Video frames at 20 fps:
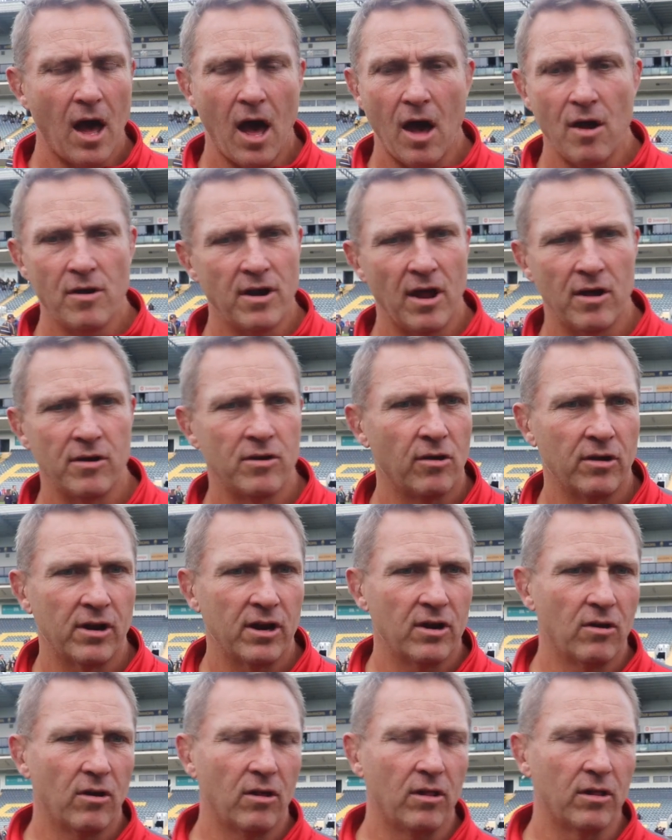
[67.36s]
Oh no, not
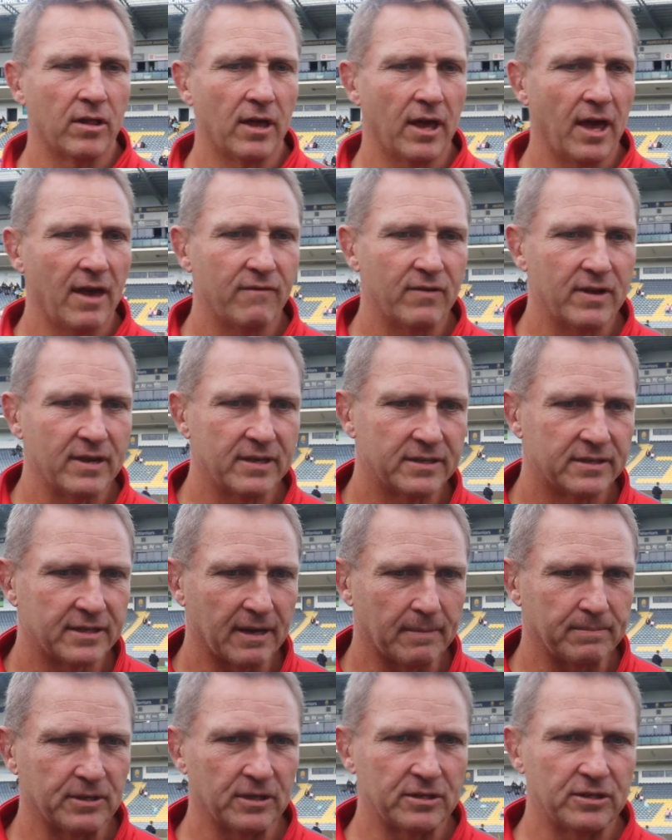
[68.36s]
at all. Every
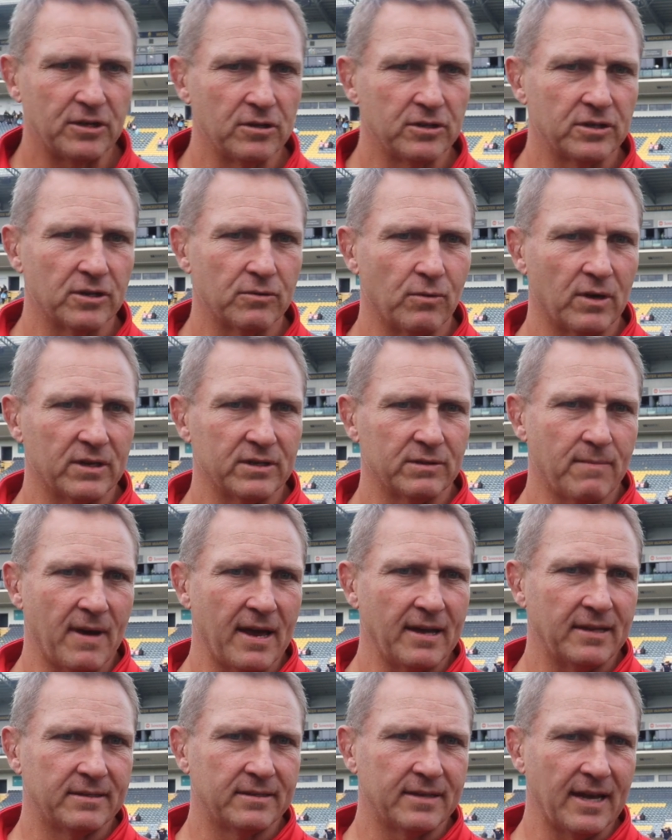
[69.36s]
substitution was
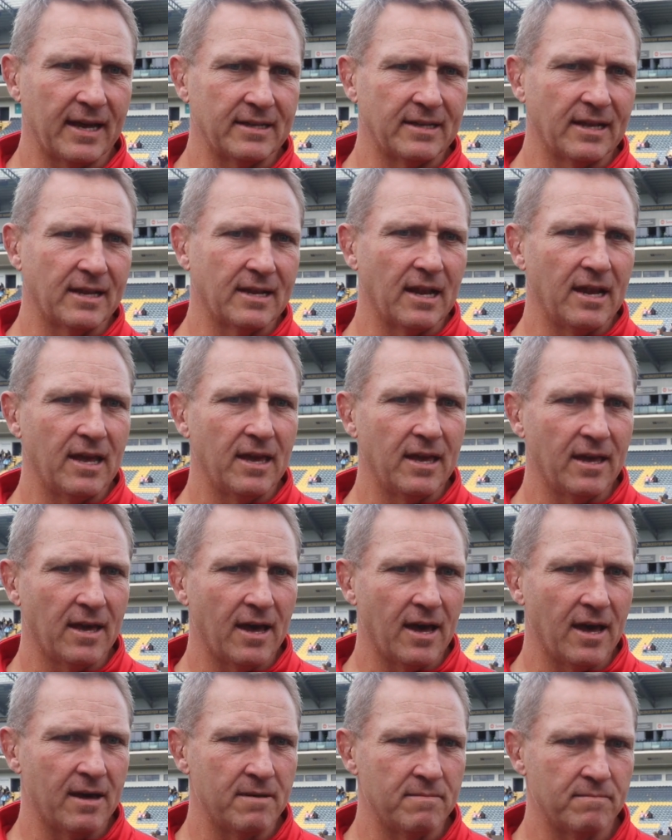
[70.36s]
made tactically,
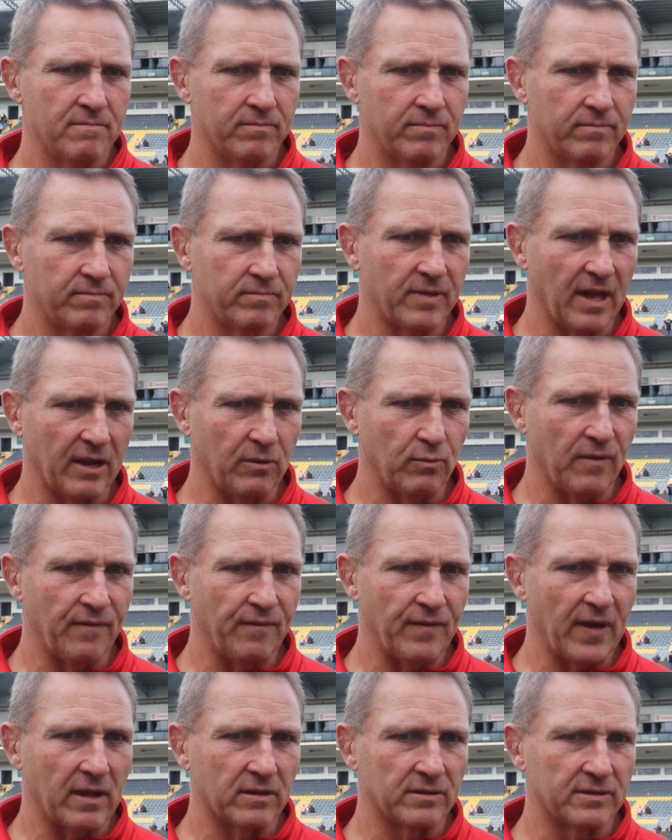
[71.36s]
that we
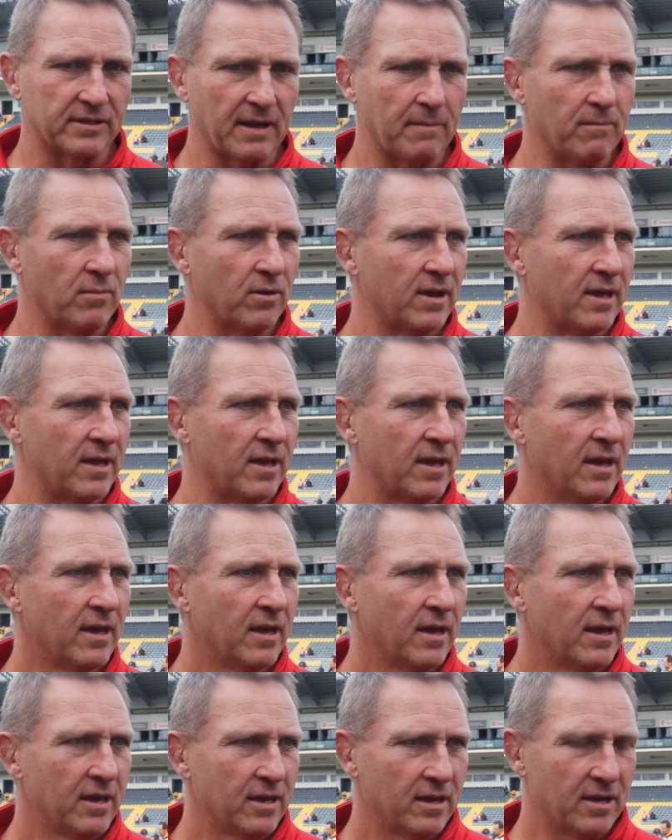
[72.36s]
felt somebody,
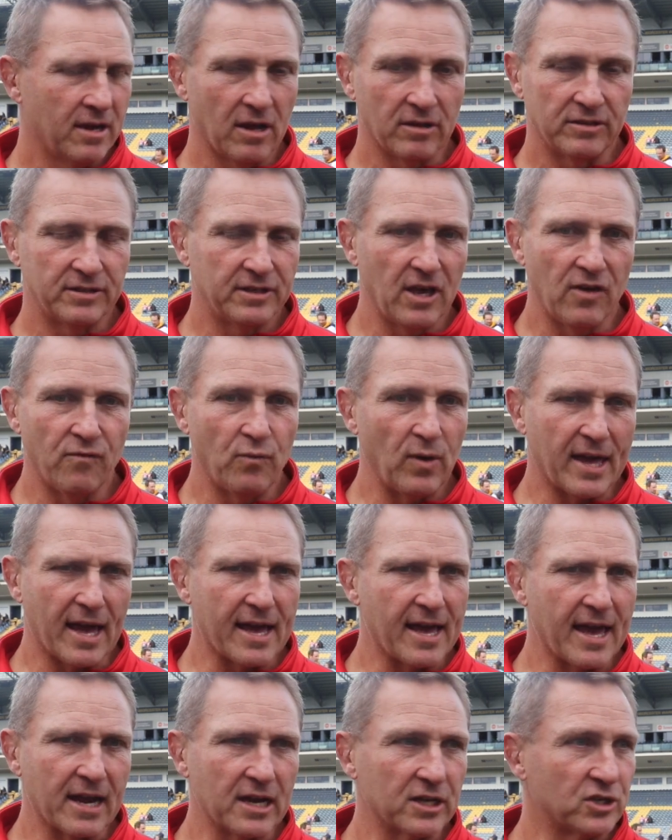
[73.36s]
you know, see if we
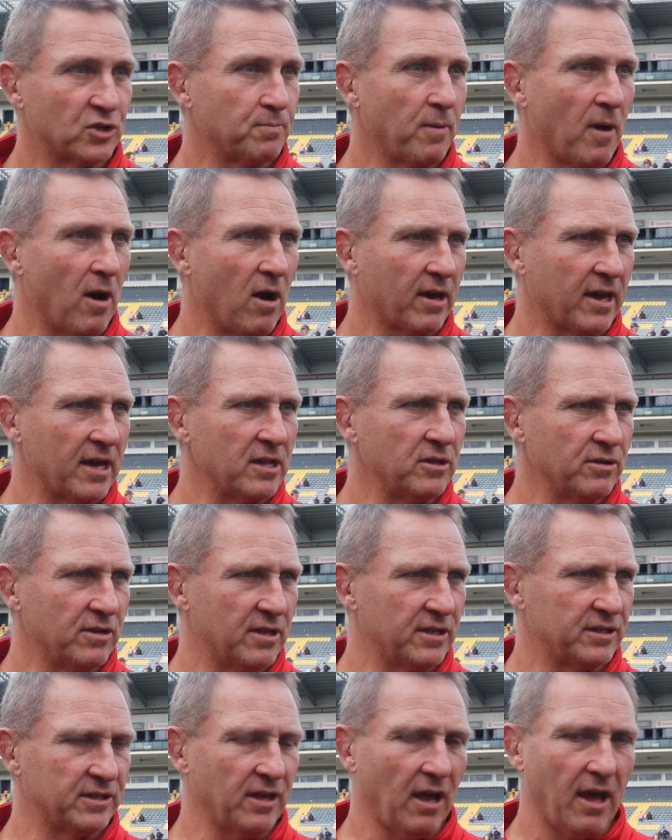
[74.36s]
can get a spark into
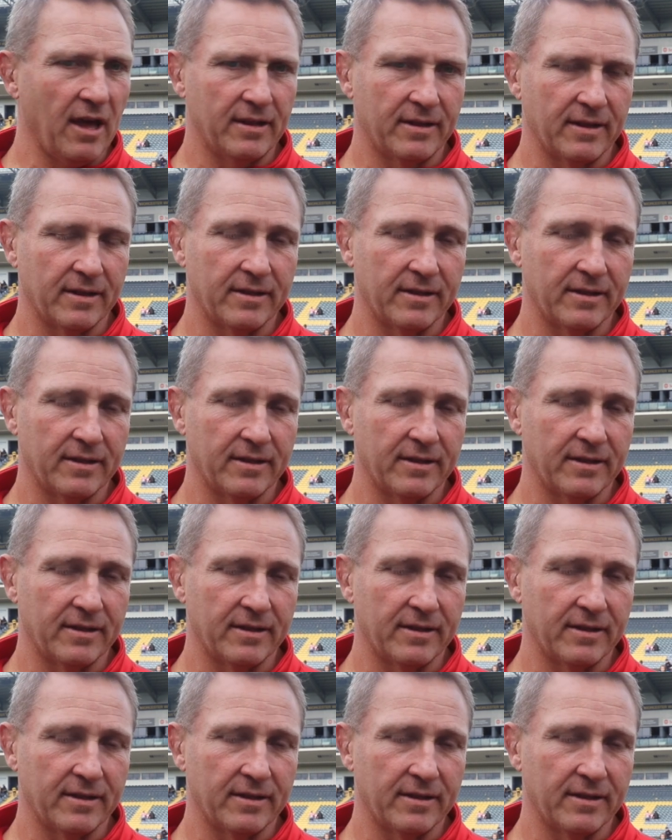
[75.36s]
the side.